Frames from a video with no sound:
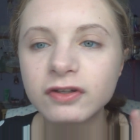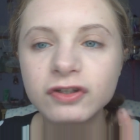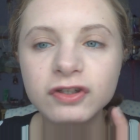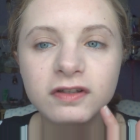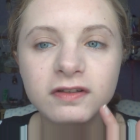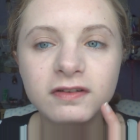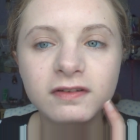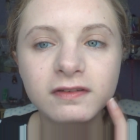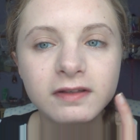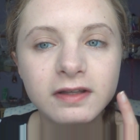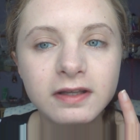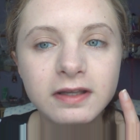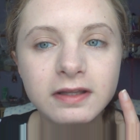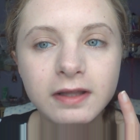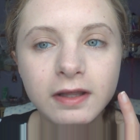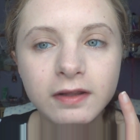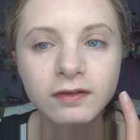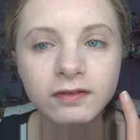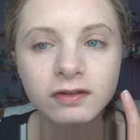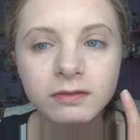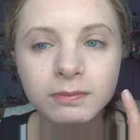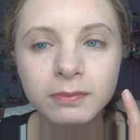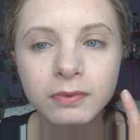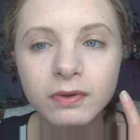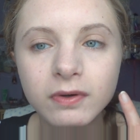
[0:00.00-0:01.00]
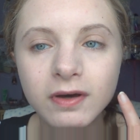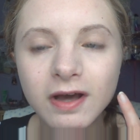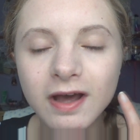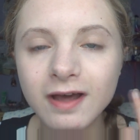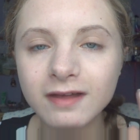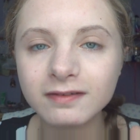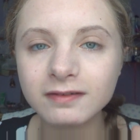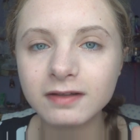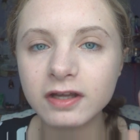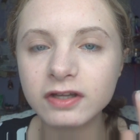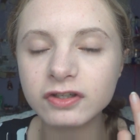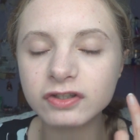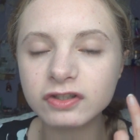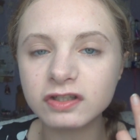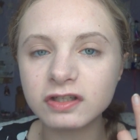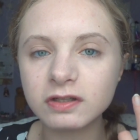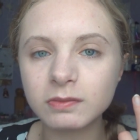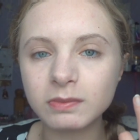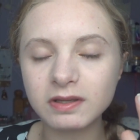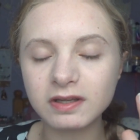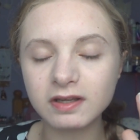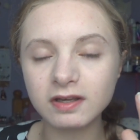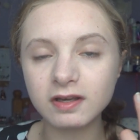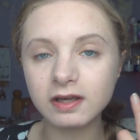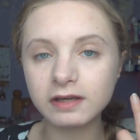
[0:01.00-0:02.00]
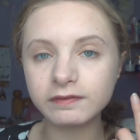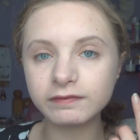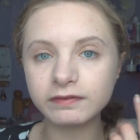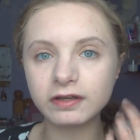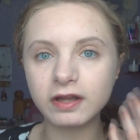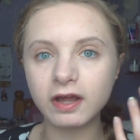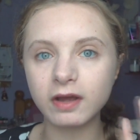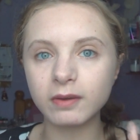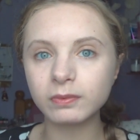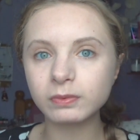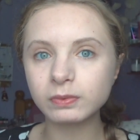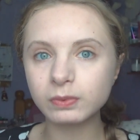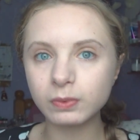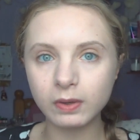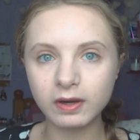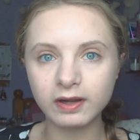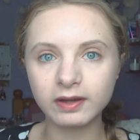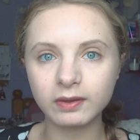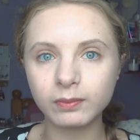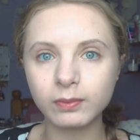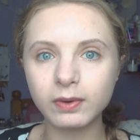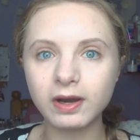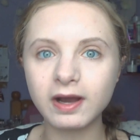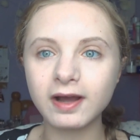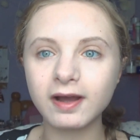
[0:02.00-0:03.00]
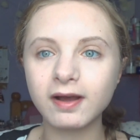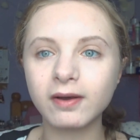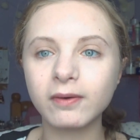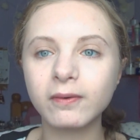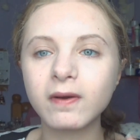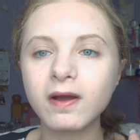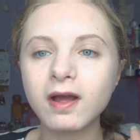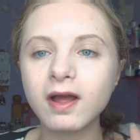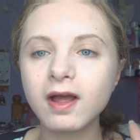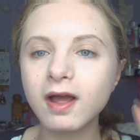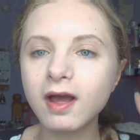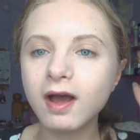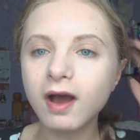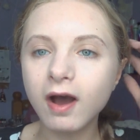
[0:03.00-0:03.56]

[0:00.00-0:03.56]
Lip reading: As you can see, that spot has actually been covered up quite well.